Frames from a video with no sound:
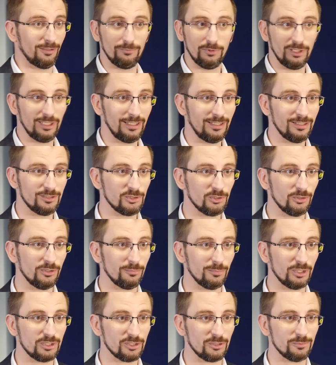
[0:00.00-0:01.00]
it, really
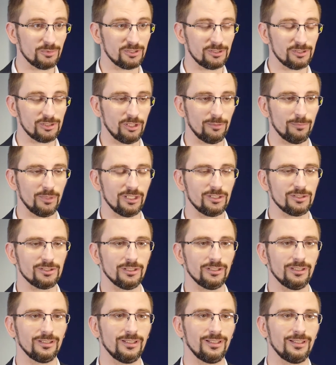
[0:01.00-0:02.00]
enjoying my job as a shop
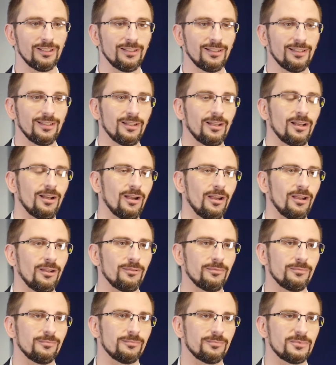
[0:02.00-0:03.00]
manager.
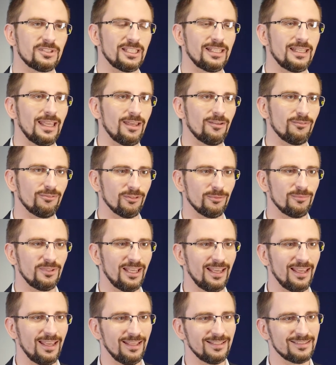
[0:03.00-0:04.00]
To get from
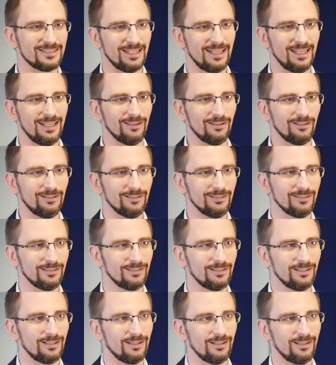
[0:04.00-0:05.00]
there to here
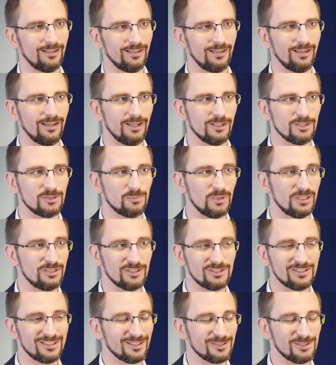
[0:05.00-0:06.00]
has been
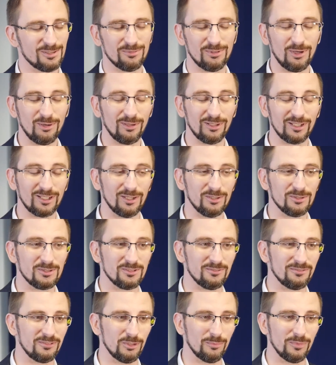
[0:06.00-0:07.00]
just such a roller
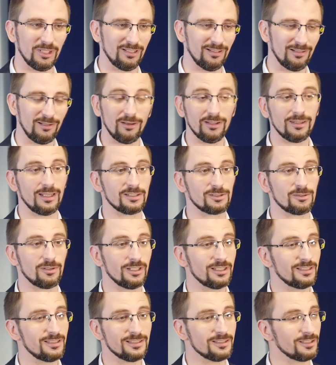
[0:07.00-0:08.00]
coaster for me, and a lot of that's
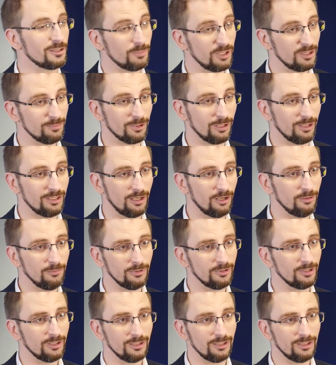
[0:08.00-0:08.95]
credited to the people I know.